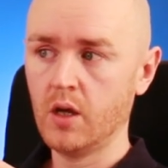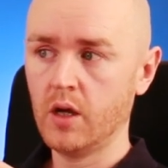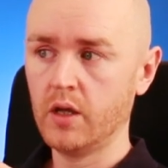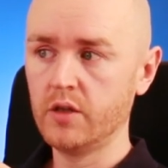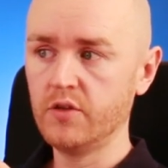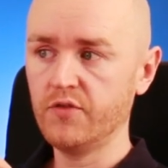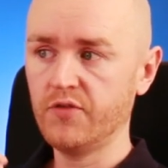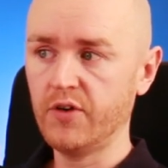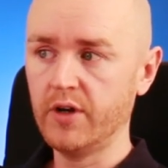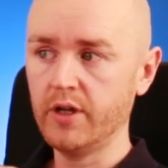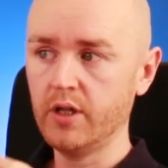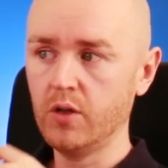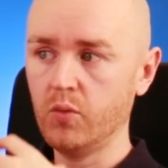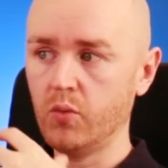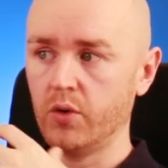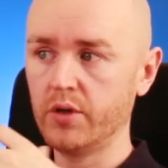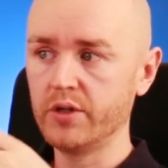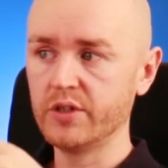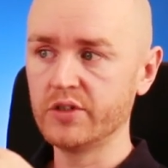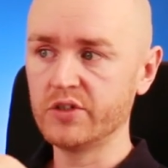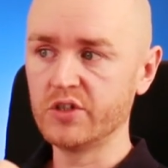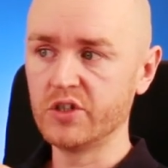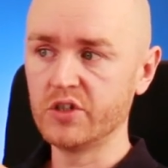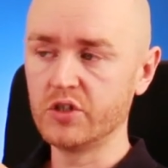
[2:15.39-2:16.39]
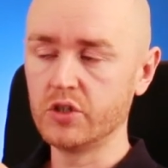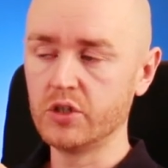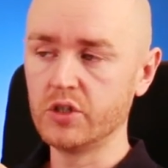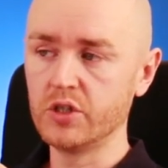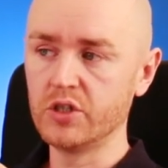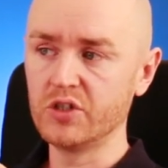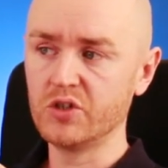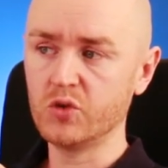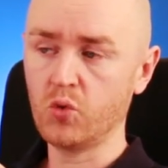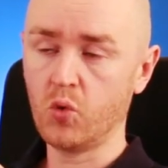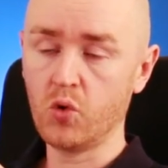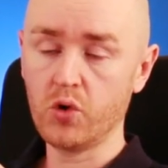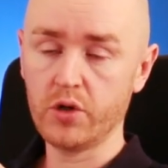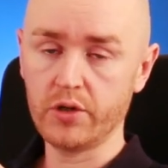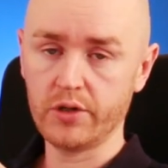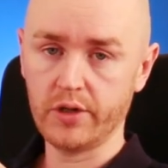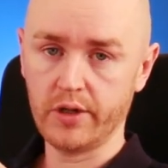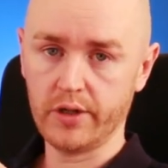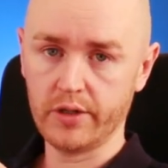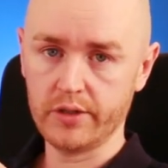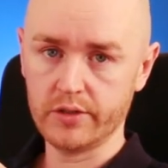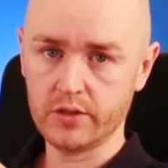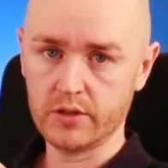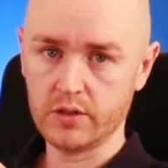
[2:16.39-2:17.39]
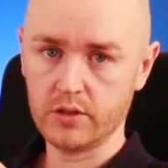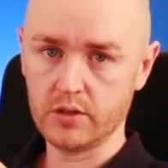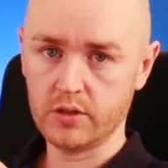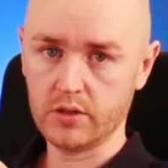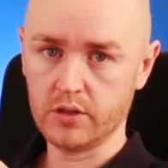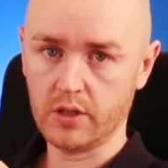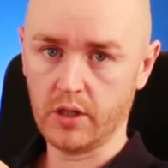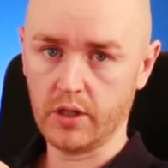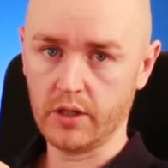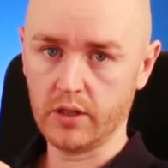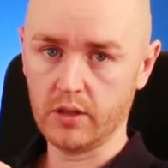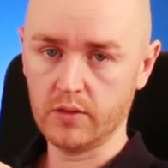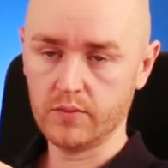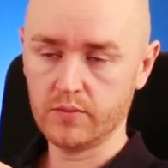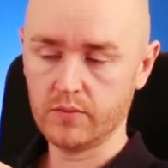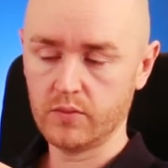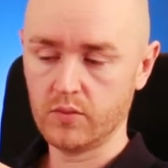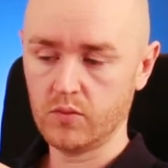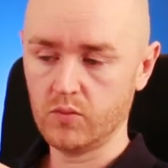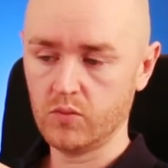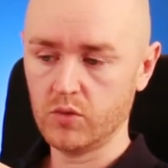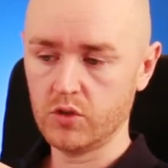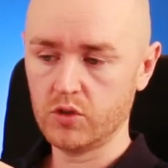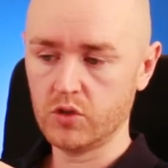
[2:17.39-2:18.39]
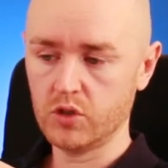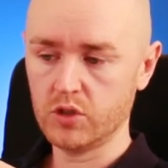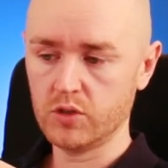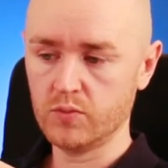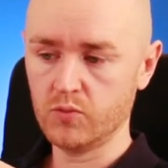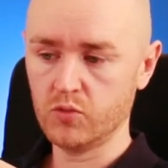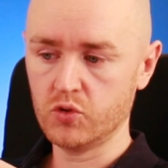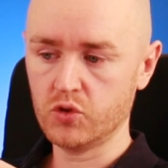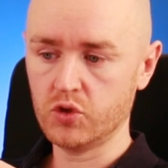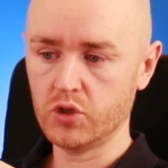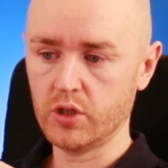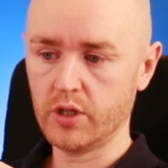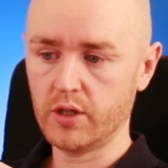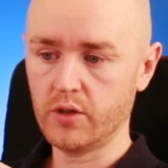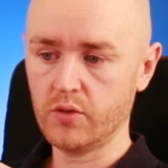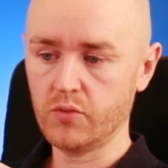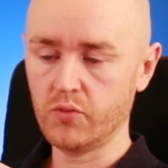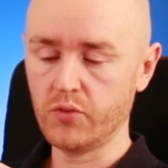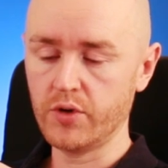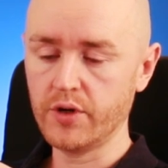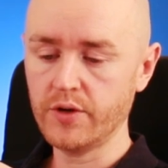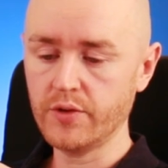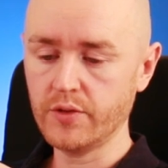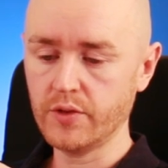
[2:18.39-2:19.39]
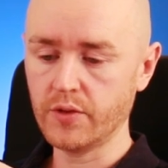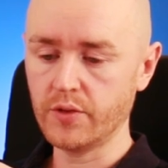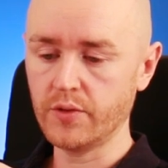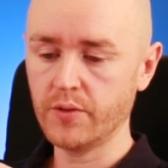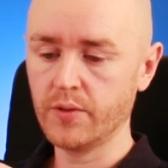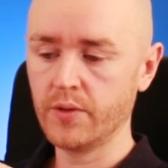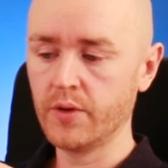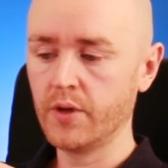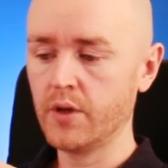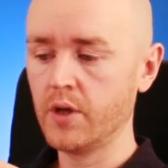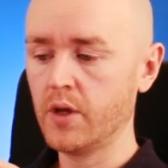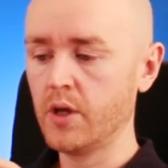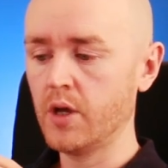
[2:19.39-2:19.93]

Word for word: And the final one is the disorganized style, which is much rarer.